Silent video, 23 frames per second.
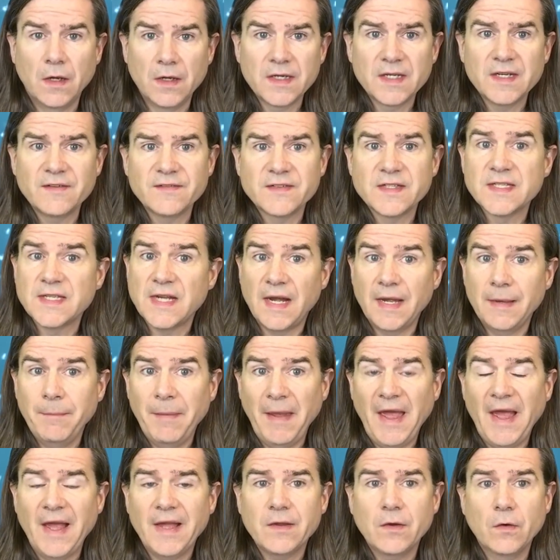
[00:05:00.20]
long enough to tie
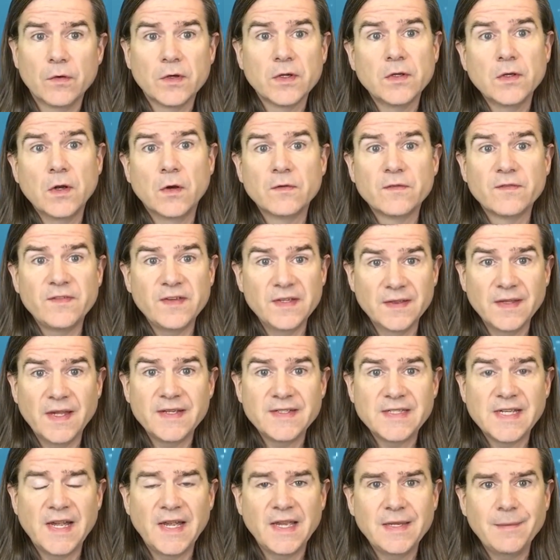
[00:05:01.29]
back, or you don't feel
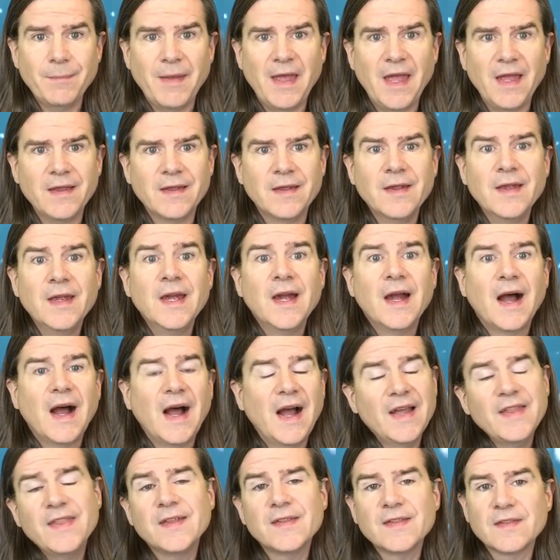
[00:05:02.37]
like tying it back.
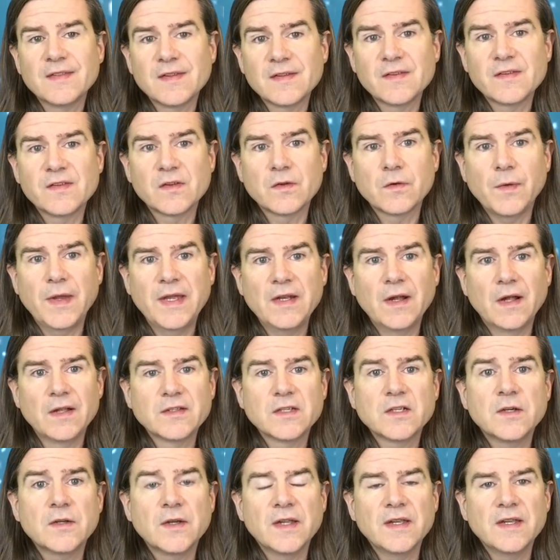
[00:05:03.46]
I think that this is a great
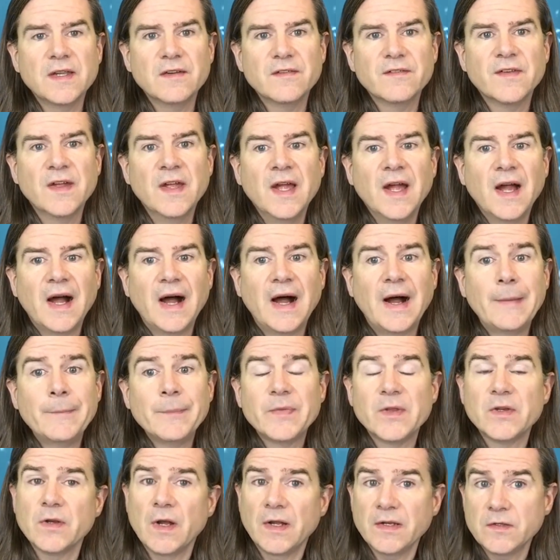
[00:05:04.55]
alternative.
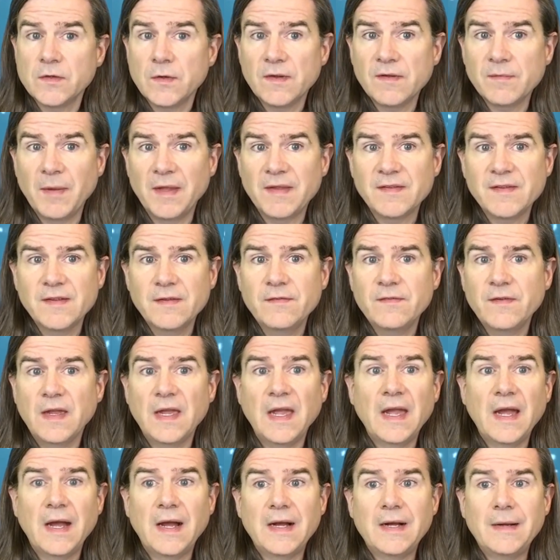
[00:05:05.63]
They're not too expensive.
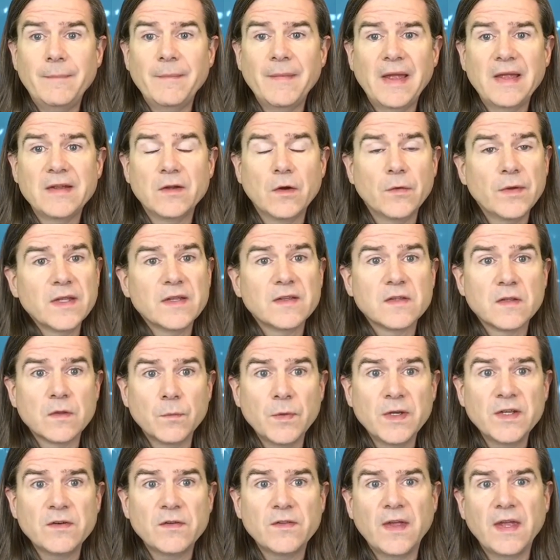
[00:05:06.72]
Going into the
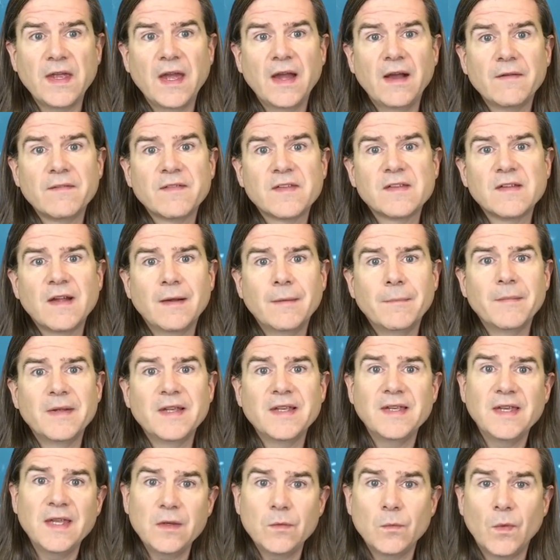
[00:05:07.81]
winter, they have some
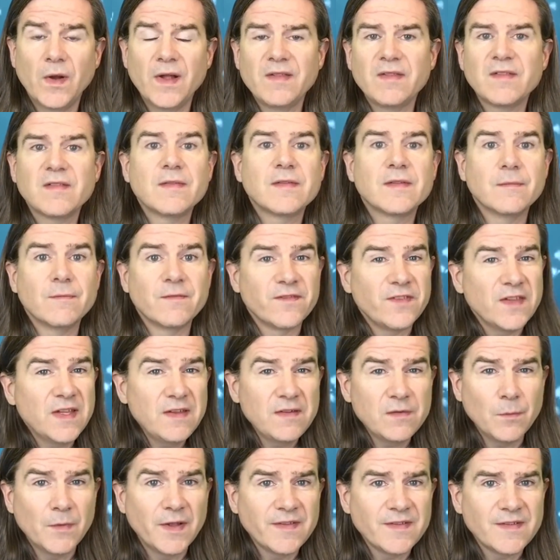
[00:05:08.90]
knit ones and some
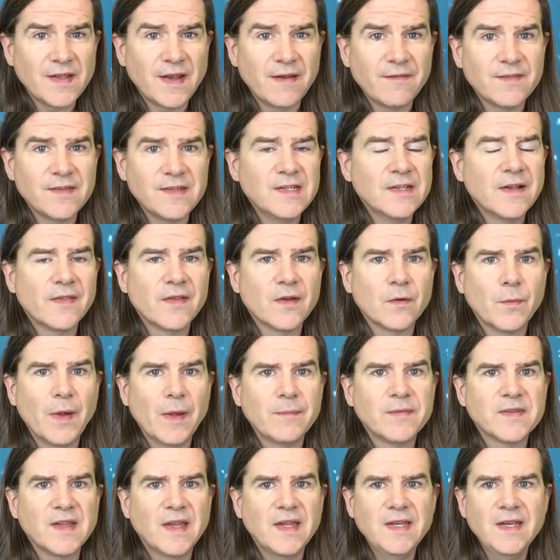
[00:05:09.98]
fleece ones that I've seen on their
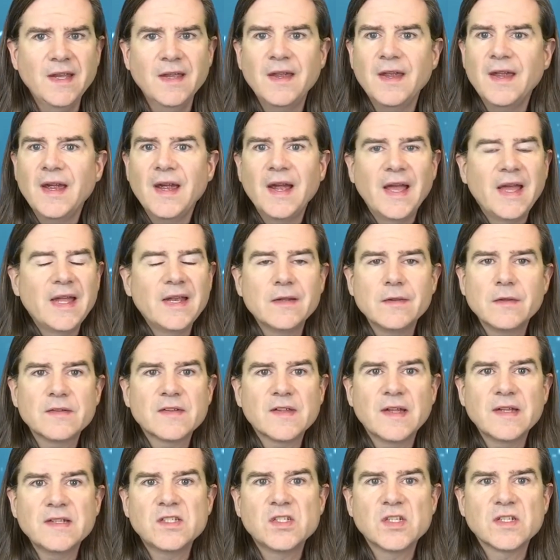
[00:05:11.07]
website. And it looks
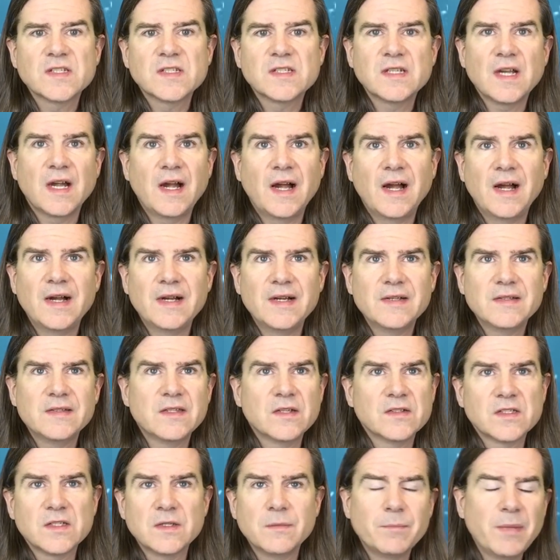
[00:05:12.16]
like just
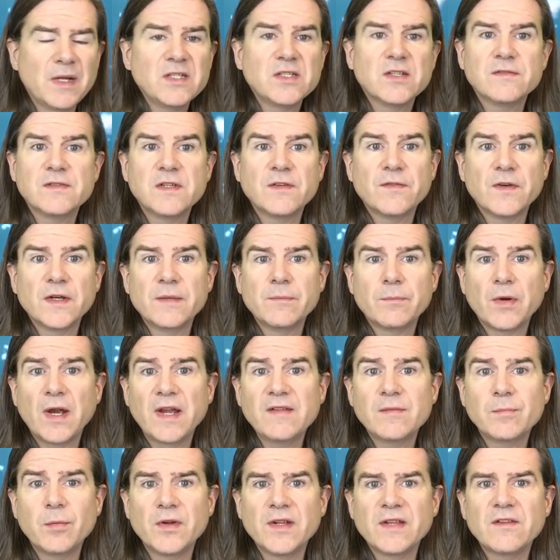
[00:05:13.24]
there's a bunch of different
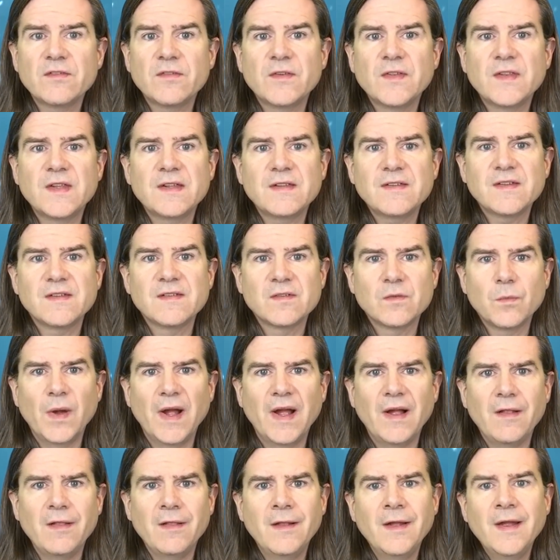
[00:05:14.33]
price points for this as
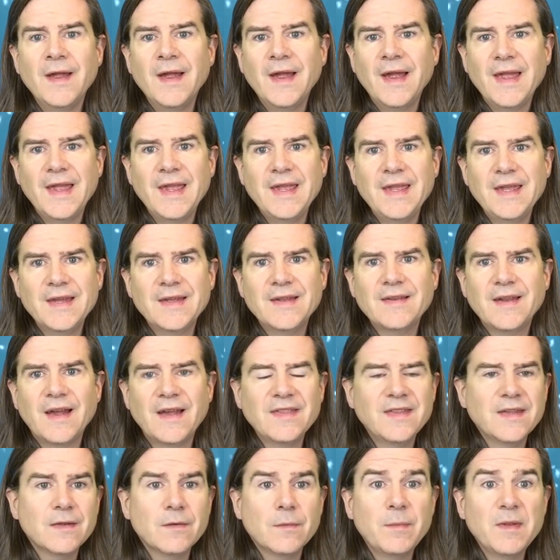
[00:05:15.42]
well. And I
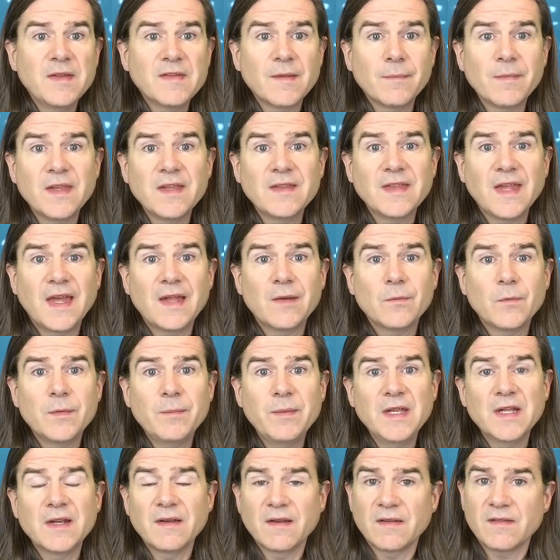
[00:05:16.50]
think it would be something that would
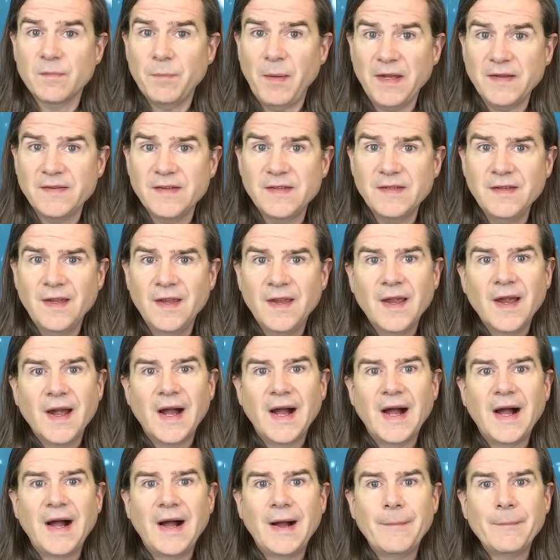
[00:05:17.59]
be unexpected,
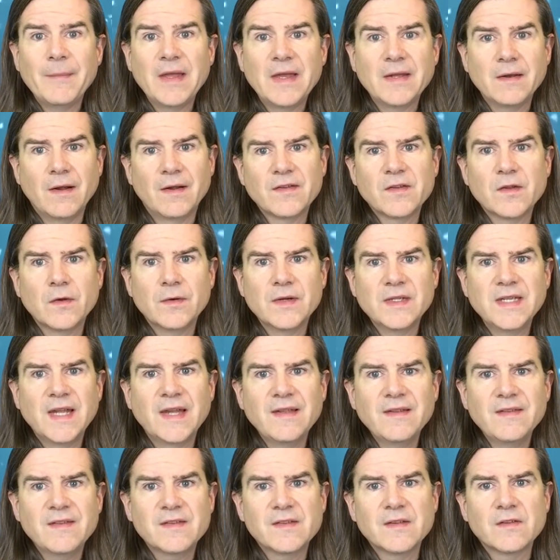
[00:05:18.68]
and also a
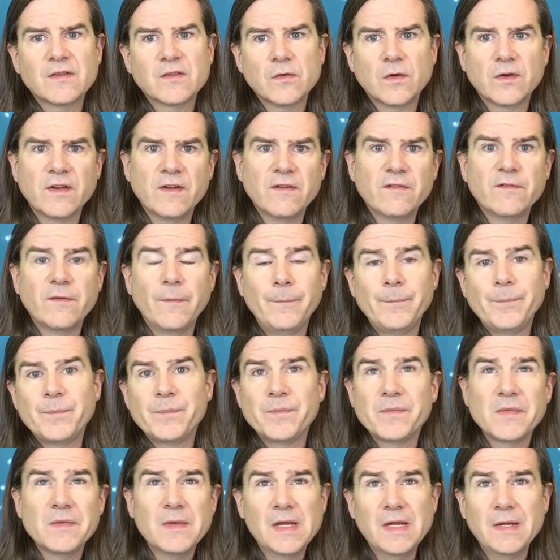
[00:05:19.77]
nice sort of
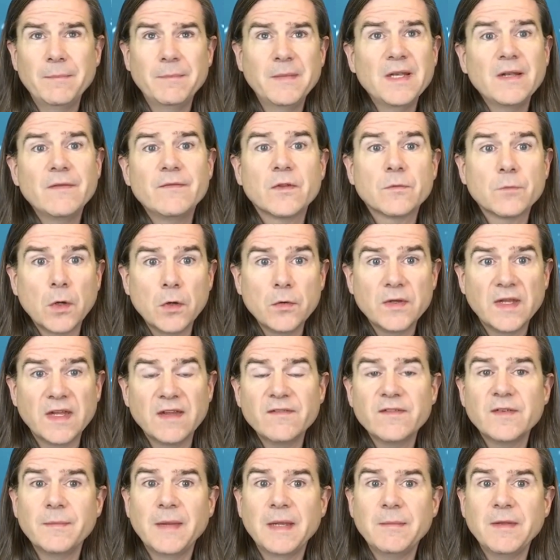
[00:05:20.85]
middle of the road
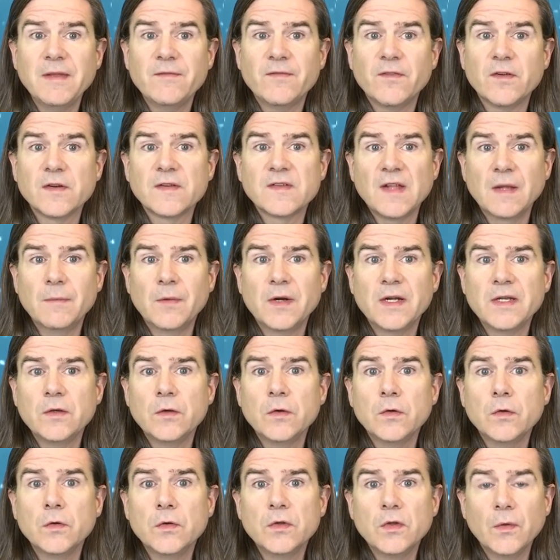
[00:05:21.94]
gift maybe for someone
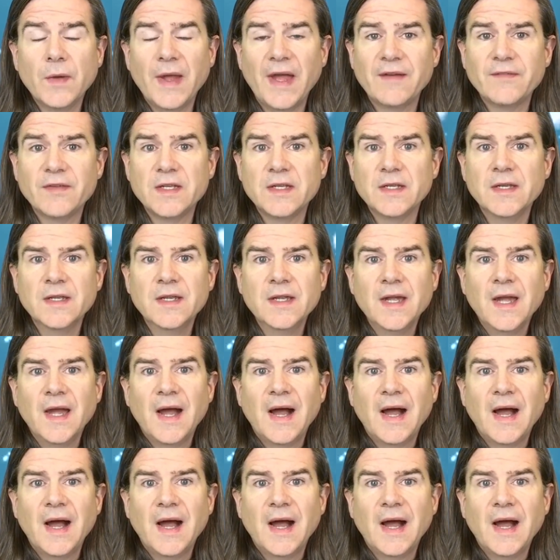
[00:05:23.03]
who you haven't,